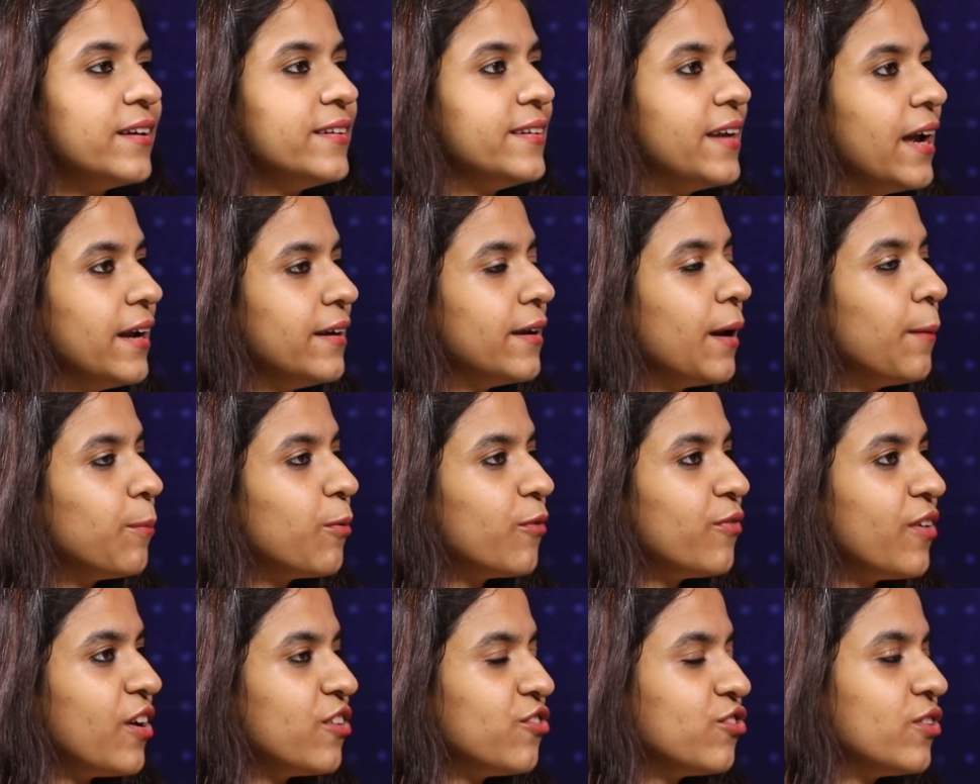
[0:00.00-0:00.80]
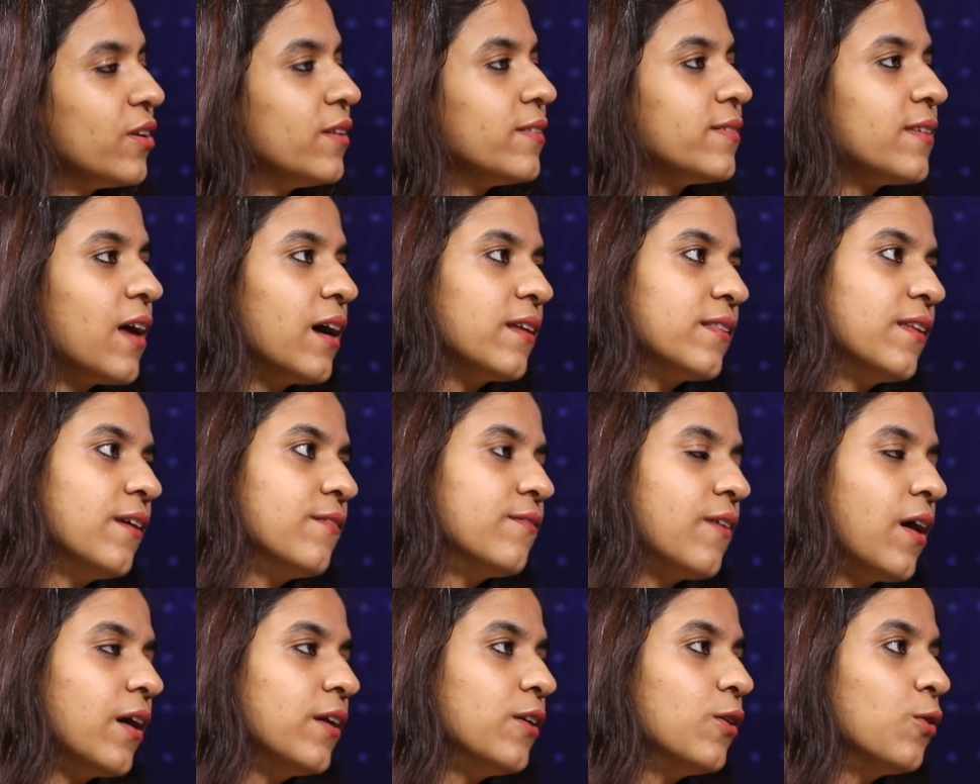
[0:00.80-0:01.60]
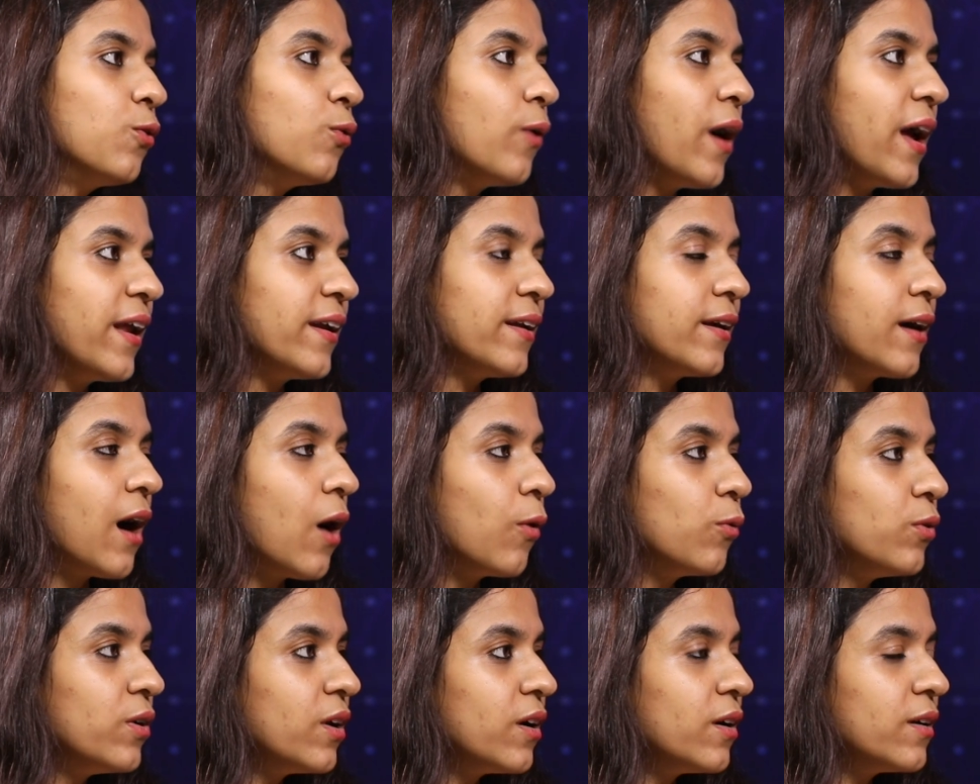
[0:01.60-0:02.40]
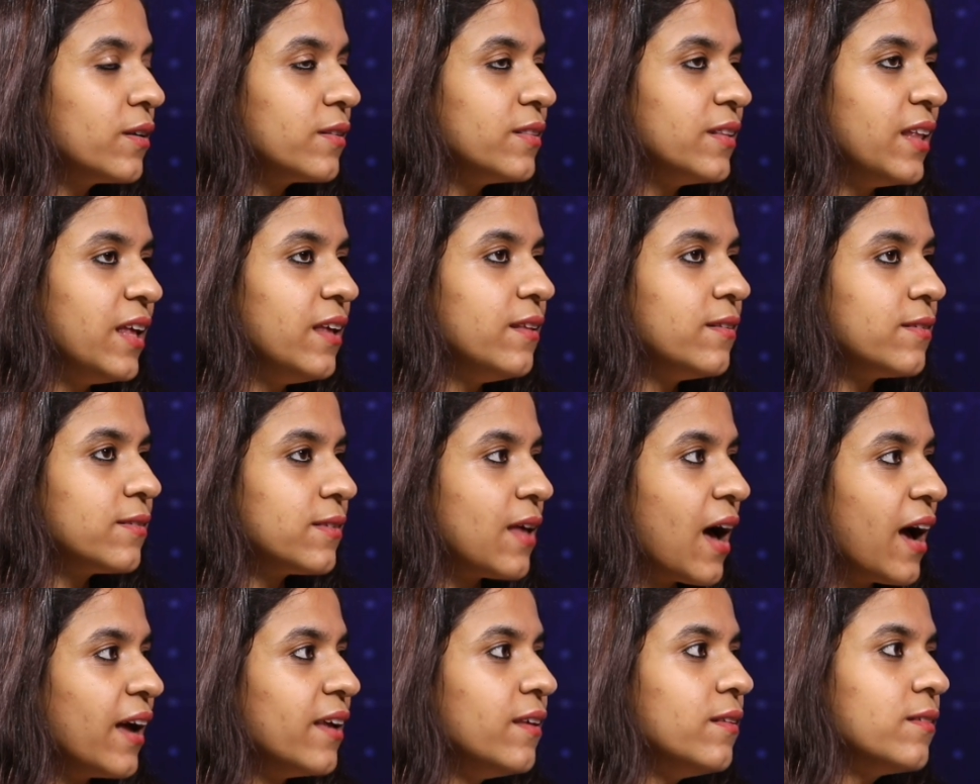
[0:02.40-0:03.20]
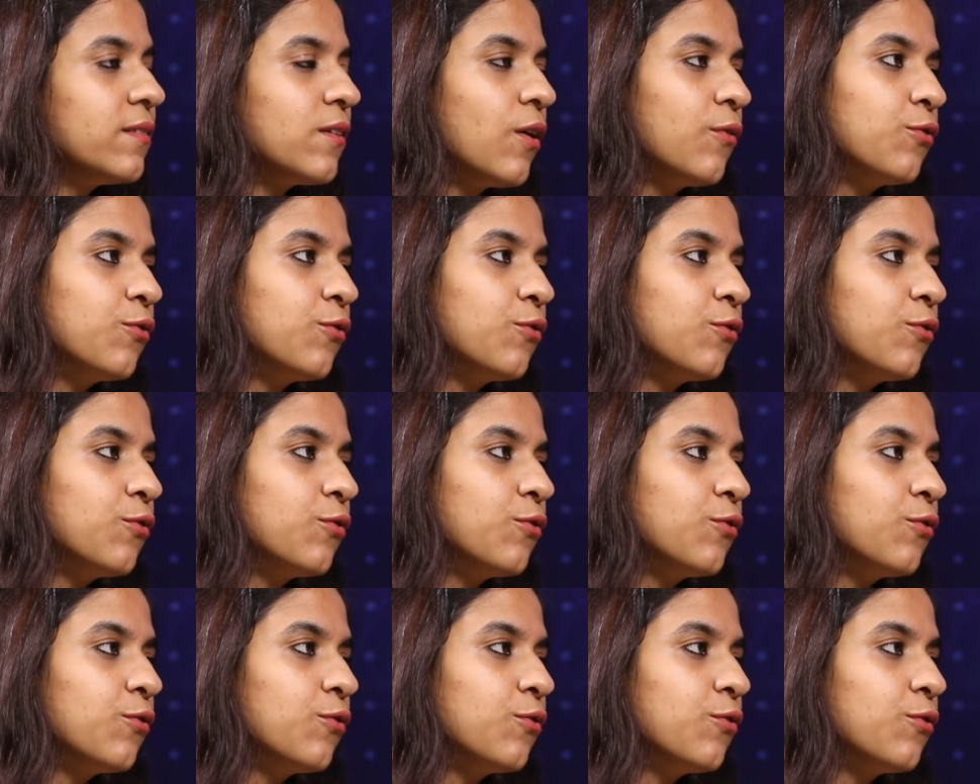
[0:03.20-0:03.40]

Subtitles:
Dental professionals are the one who encounter the signs